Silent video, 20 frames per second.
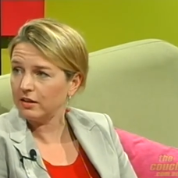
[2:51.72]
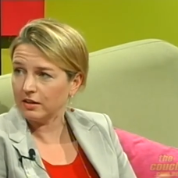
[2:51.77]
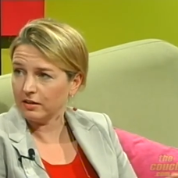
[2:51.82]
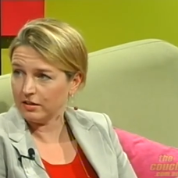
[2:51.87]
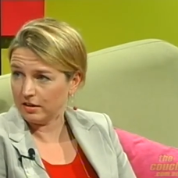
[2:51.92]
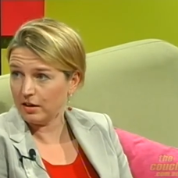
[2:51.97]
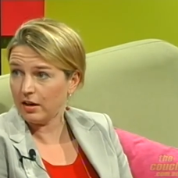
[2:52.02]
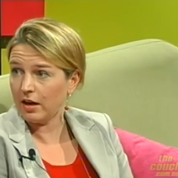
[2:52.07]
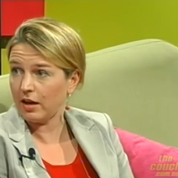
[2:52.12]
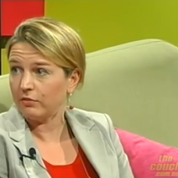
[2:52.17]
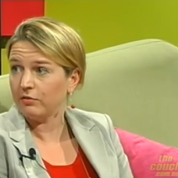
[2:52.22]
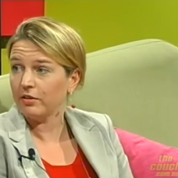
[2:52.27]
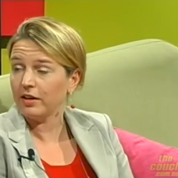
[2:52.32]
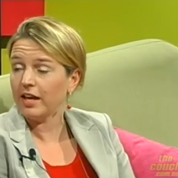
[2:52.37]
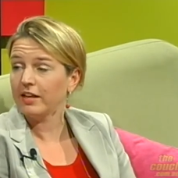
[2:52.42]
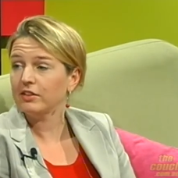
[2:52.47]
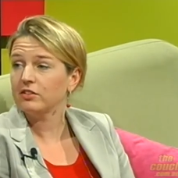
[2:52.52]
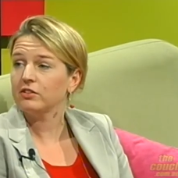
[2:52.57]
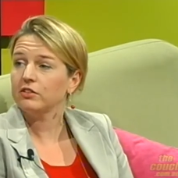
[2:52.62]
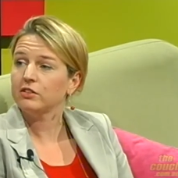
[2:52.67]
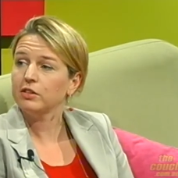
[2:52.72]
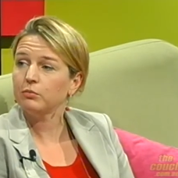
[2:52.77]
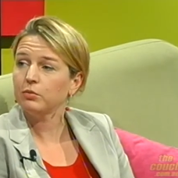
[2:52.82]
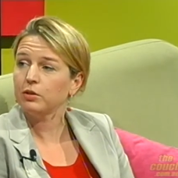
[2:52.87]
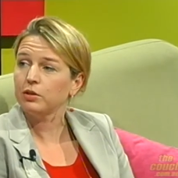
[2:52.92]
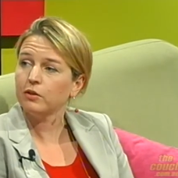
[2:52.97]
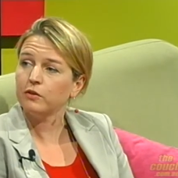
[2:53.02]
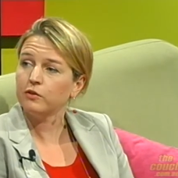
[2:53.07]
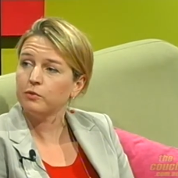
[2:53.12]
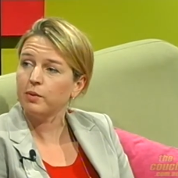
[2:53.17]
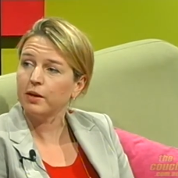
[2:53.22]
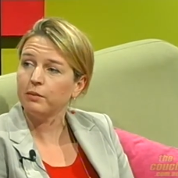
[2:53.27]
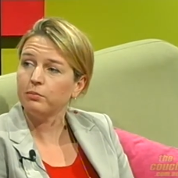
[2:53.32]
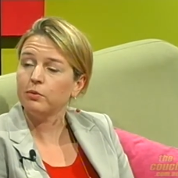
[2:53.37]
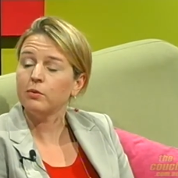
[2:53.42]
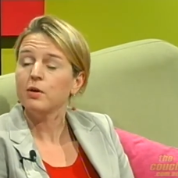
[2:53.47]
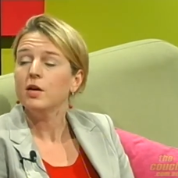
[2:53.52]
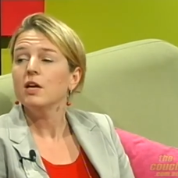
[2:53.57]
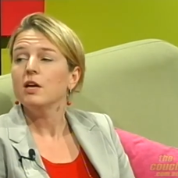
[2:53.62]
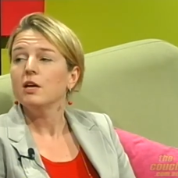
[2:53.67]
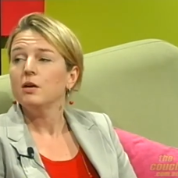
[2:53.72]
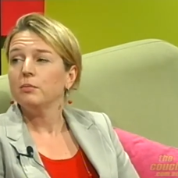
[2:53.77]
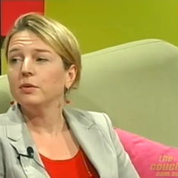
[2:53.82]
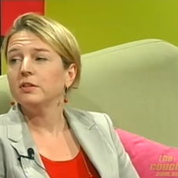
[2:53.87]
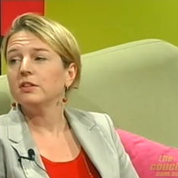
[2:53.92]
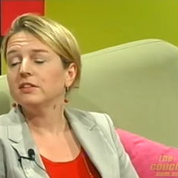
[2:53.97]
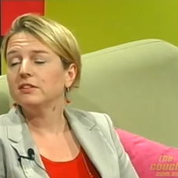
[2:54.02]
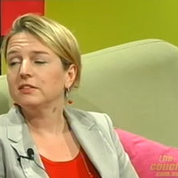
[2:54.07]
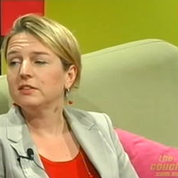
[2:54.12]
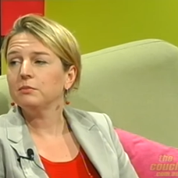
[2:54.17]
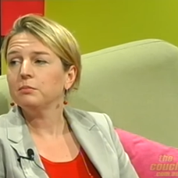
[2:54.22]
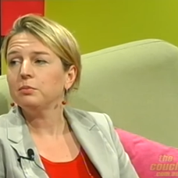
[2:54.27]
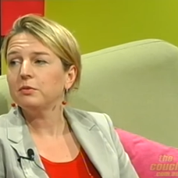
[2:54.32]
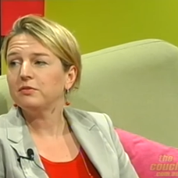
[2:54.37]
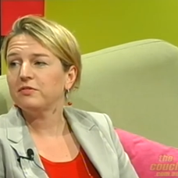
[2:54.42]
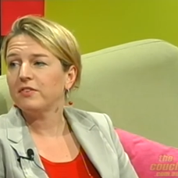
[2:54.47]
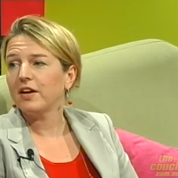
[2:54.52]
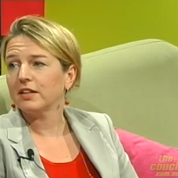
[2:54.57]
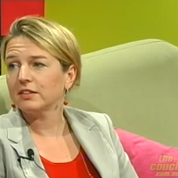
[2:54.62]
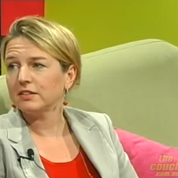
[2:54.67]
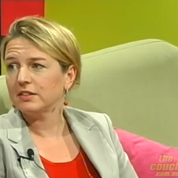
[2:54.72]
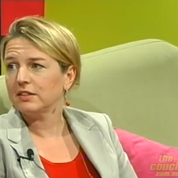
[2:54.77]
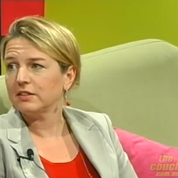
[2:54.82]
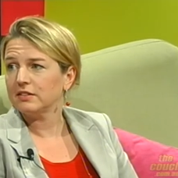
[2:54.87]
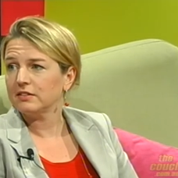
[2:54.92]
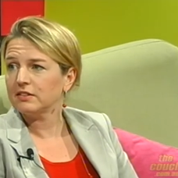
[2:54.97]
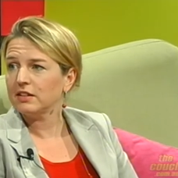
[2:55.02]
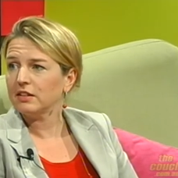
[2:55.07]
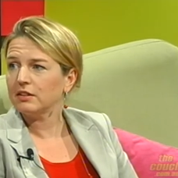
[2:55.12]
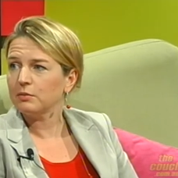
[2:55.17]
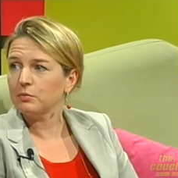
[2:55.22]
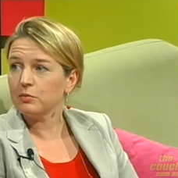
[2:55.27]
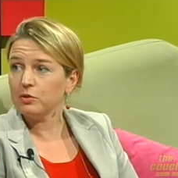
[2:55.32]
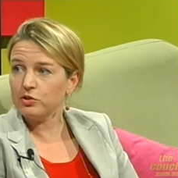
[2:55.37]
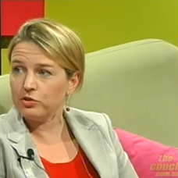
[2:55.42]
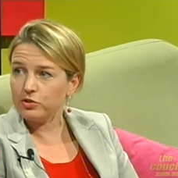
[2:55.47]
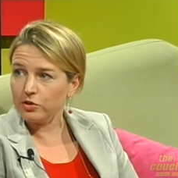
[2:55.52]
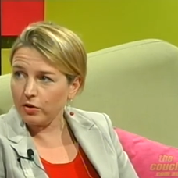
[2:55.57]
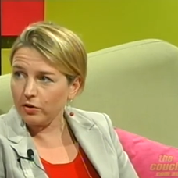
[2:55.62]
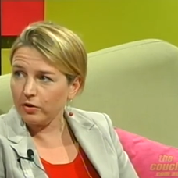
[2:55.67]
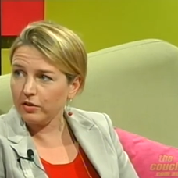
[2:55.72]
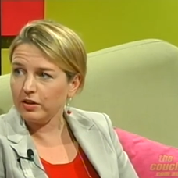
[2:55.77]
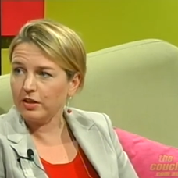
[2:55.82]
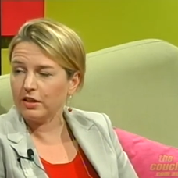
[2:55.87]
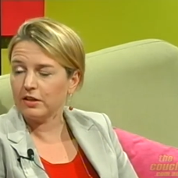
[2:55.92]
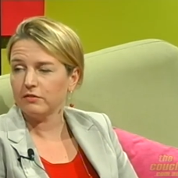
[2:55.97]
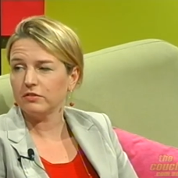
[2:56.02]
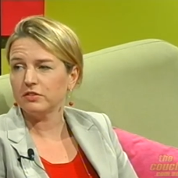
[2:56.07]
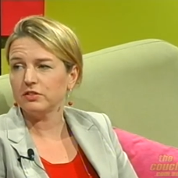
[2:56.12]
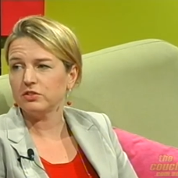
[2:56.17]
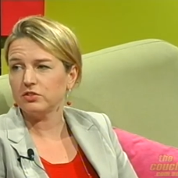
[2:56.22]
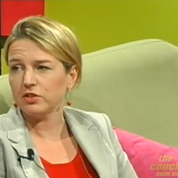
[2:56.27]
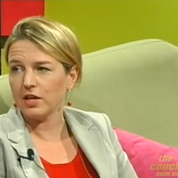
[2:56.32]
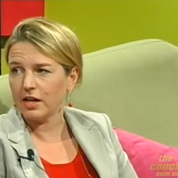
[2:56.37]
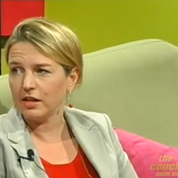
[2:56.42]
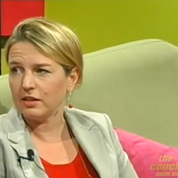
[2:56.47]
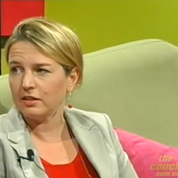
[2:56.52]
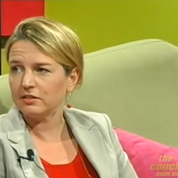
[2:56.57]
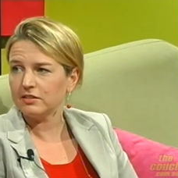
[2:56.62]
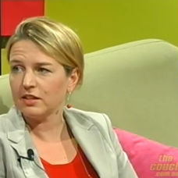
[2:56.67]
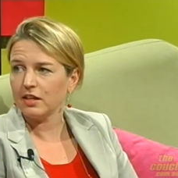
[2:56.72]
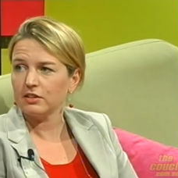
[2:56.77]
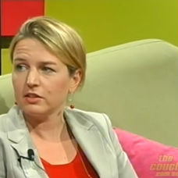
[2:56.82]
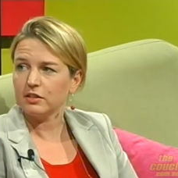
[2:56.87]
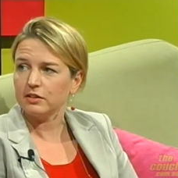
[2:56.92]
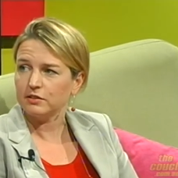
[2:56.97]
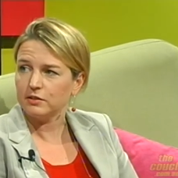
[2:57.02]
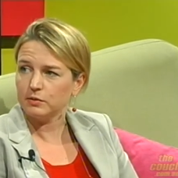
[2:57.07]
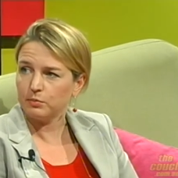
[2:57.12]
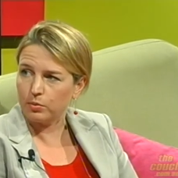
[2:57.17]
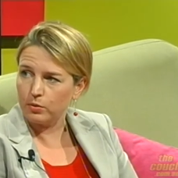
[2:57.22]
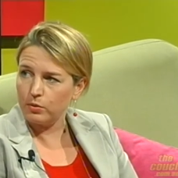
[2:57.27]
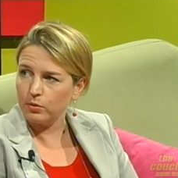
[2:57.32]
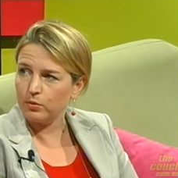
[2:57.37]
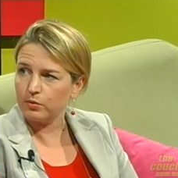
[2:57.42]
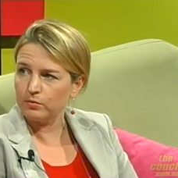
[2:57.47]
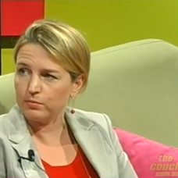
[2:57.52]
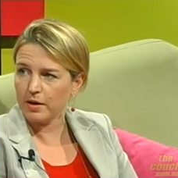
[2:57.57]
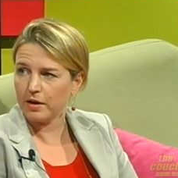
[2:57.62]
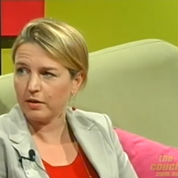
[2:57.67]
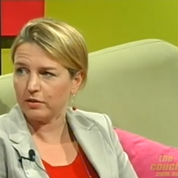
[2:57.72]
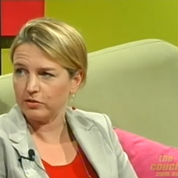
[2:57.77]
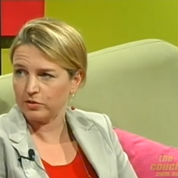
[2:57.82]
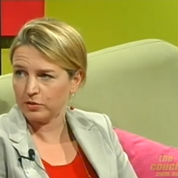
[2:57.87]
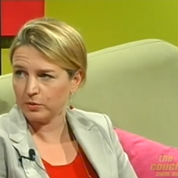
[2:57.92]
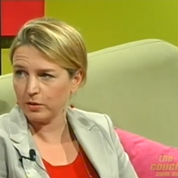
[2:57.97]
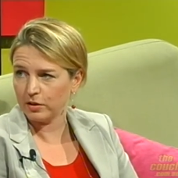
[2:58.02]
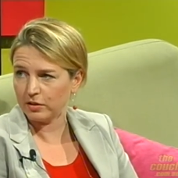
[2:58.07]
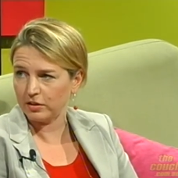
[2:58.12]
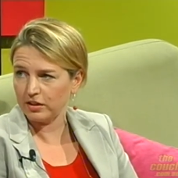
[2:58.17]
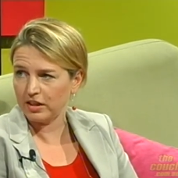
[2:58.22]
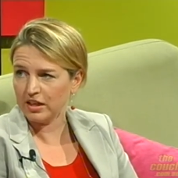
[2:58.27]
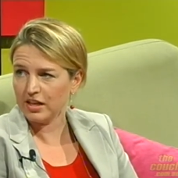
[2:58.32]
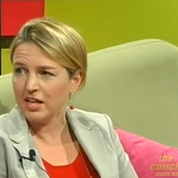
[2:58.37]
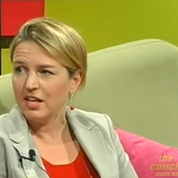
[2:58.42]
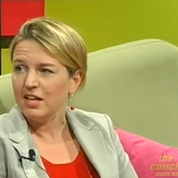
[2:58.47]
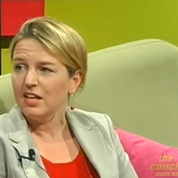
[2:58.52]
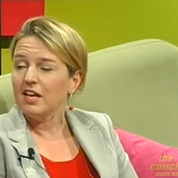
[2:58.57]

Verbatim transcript: uh, relationship with those people. But the simple fact is that the majority of Australians actually support marriage equality,